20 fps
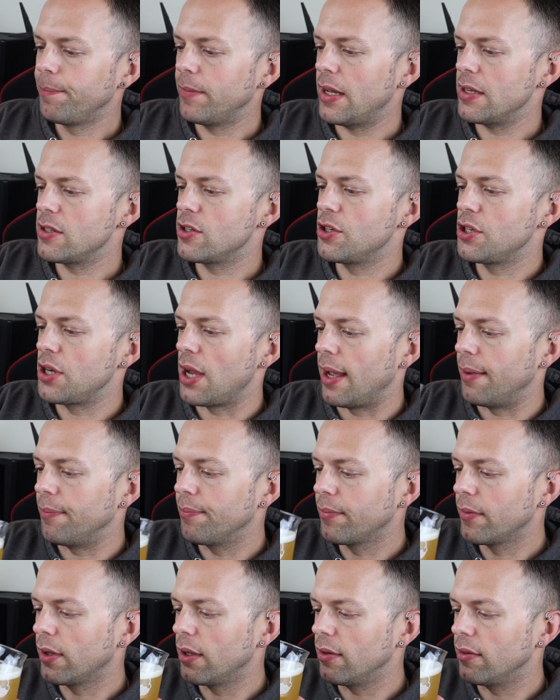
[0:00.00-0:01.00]
That's a shame
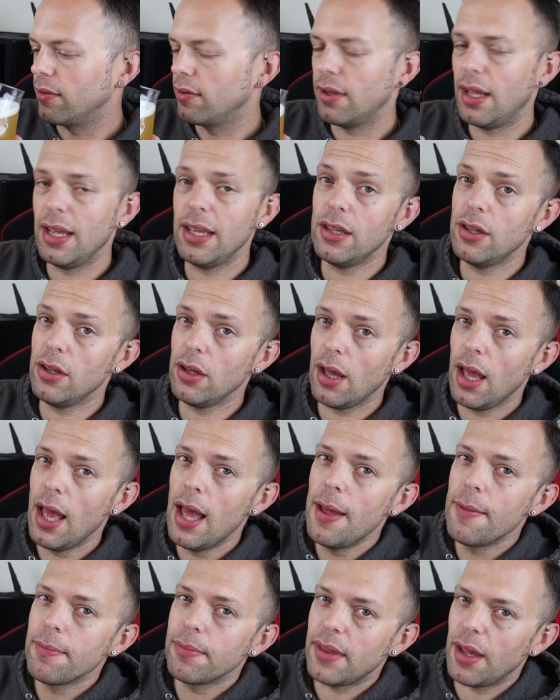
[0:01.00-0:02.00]
because
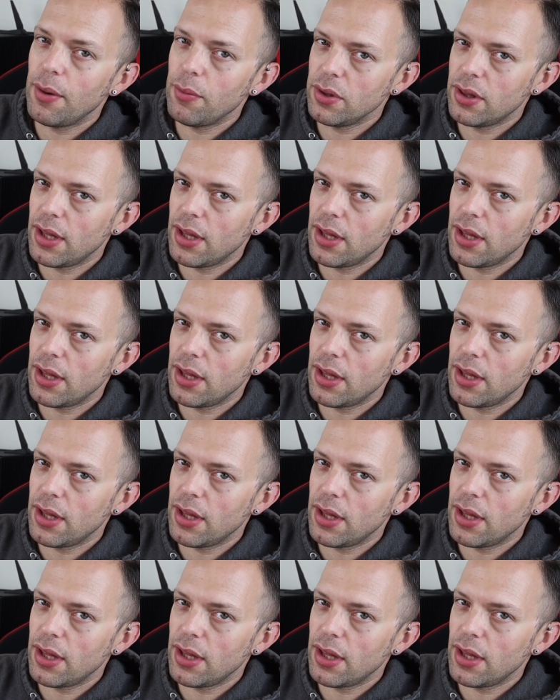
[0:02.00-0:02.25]
there,